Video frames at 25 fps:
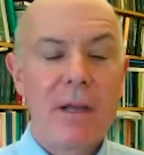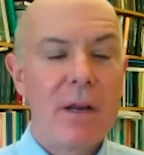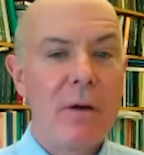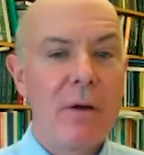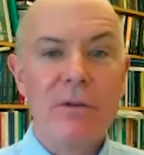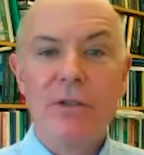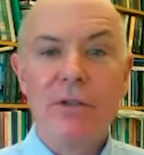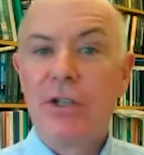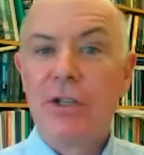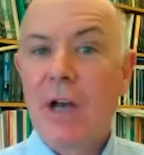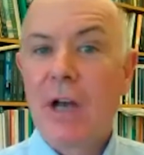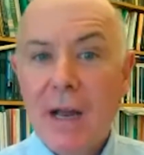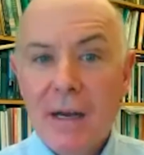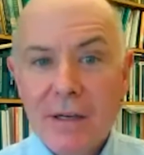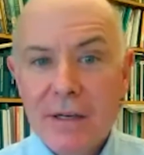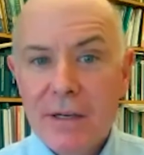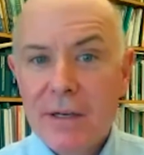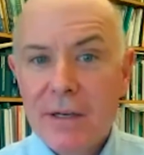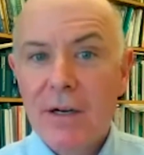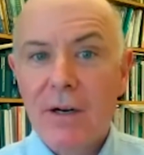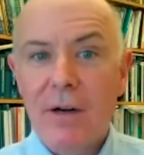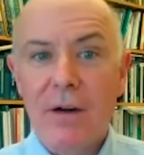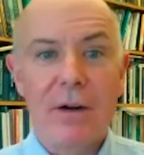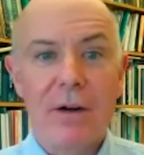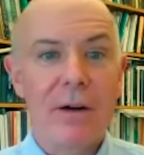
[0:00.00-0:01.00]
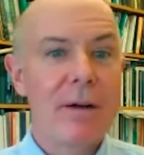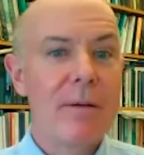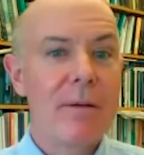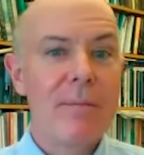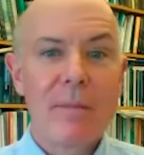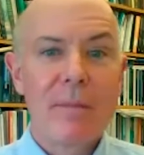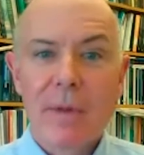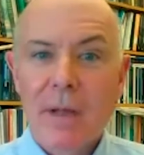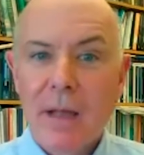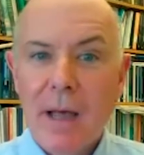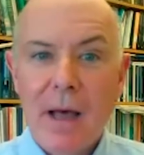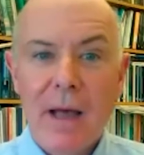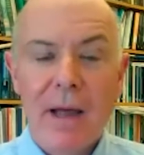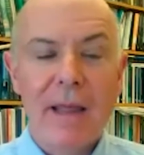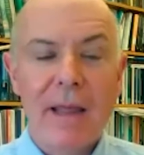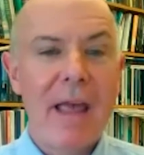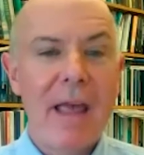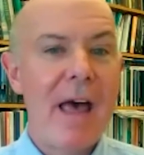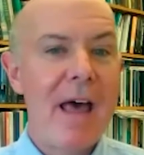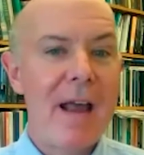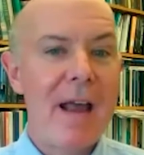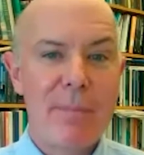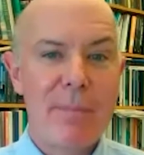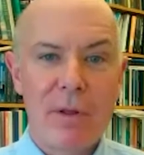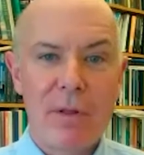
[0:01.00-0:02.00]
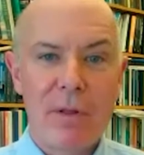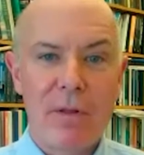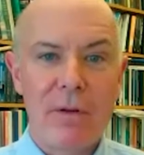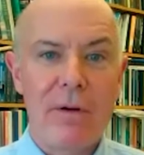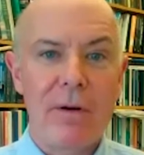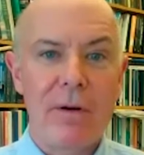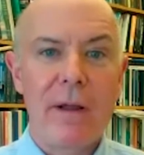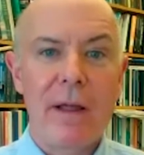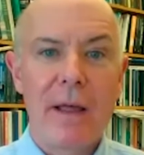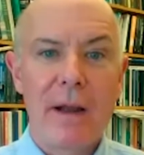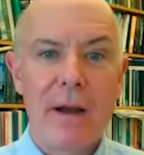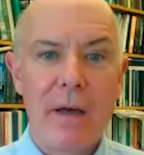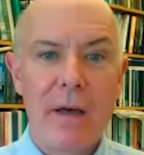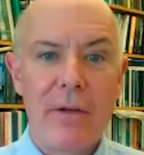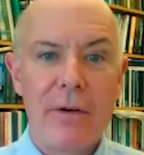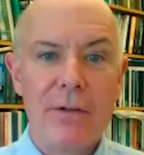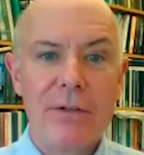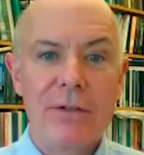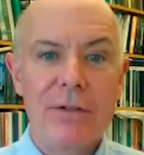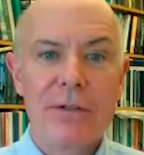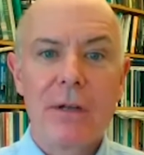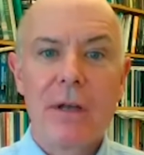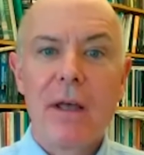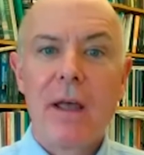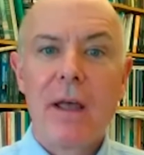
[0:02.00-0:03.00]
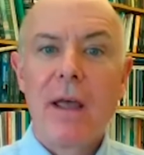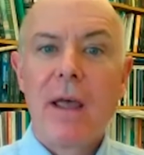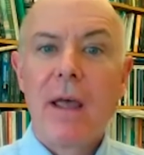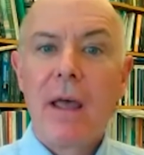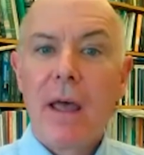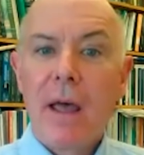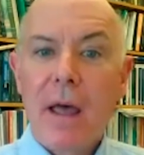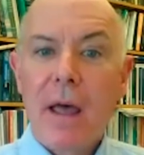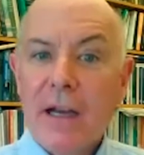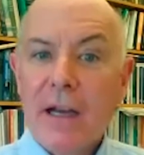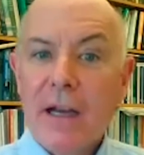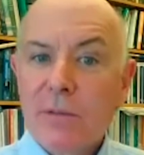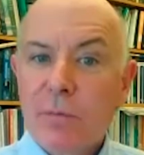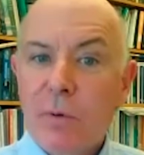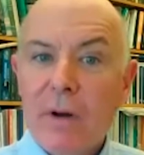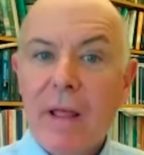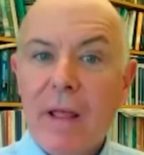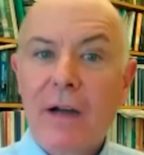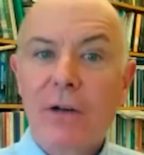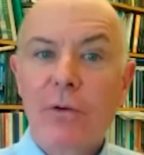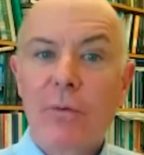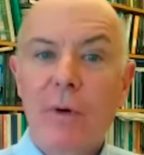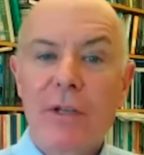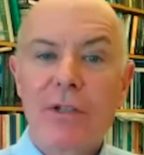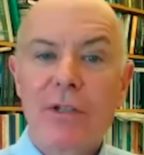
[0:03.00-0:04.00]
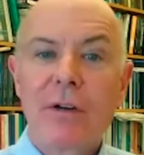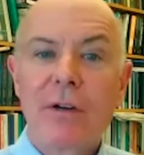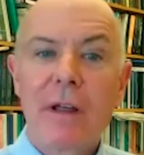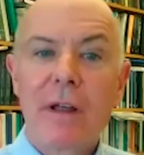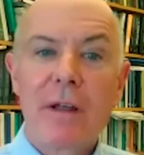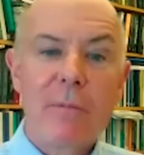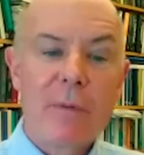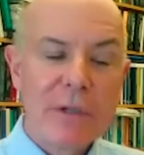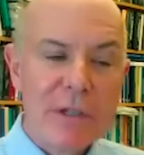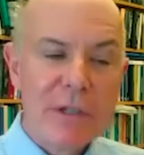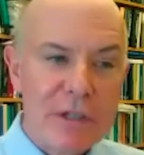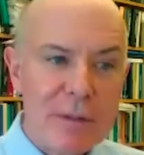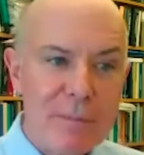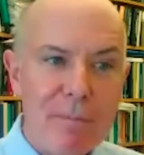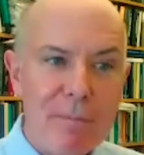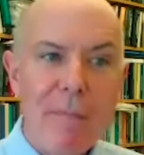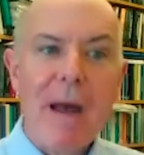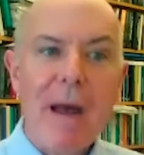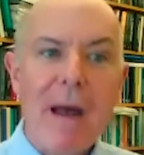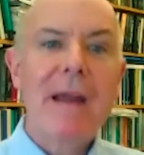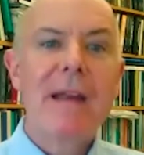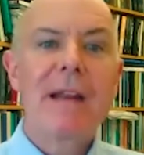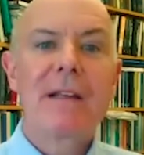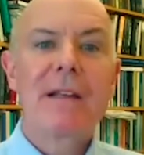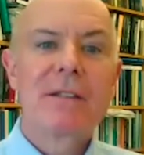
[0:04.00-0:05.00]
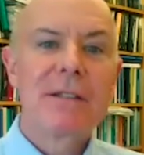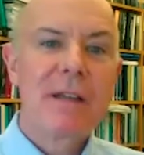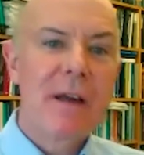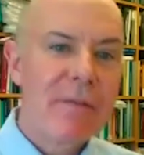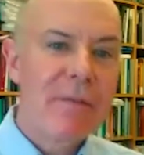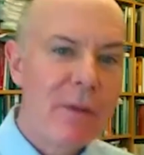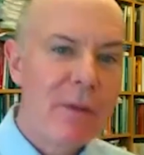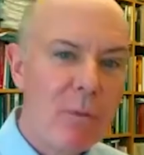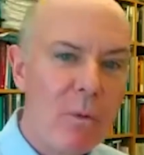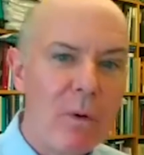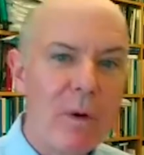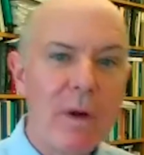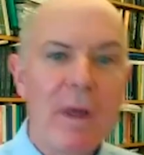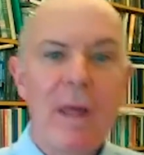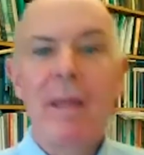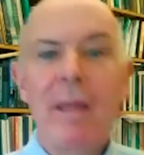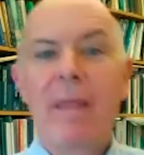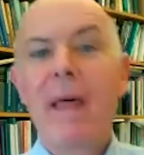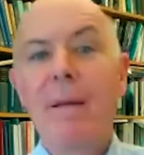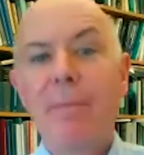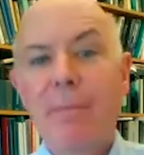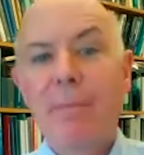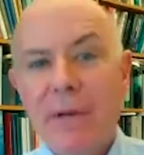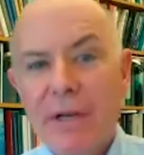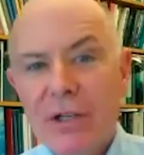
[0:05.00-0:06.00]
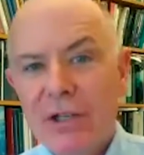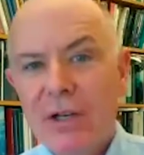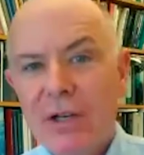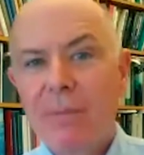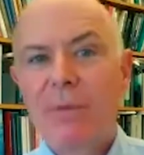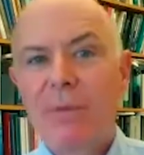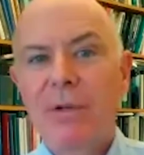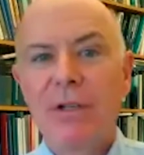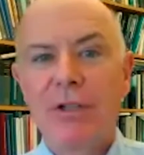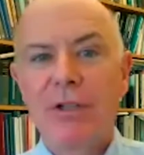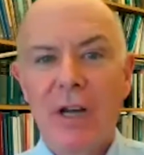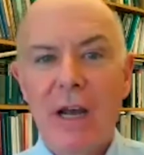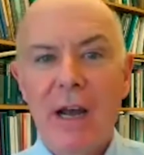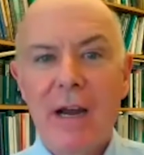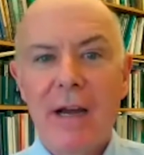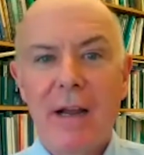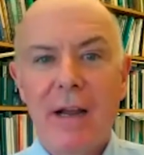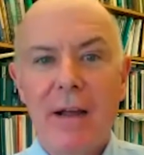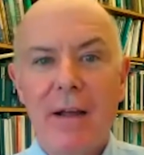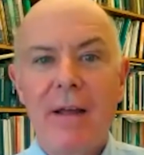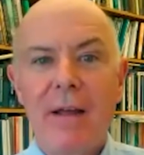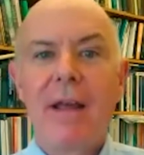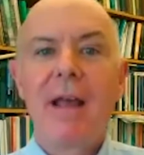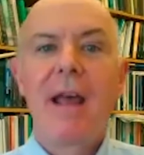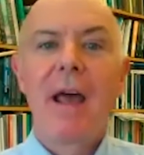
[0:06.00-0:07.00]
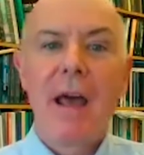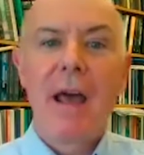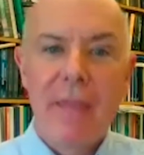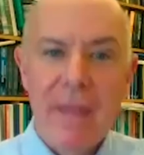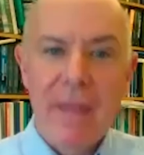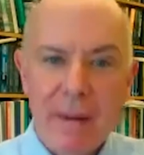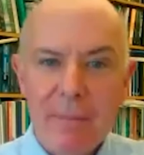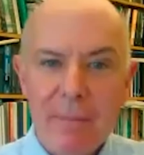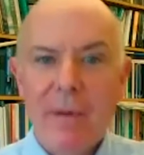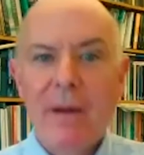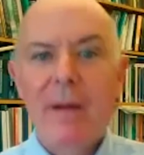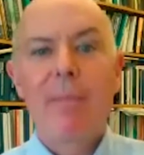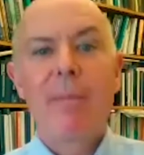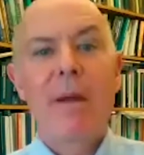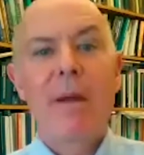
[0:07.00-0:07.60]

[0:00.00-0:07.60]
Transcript: you know, John Deere, uh, Caterpillar, and others. Exporting that to Australia, which is mining stuff that will get, then be shipped to China and right. then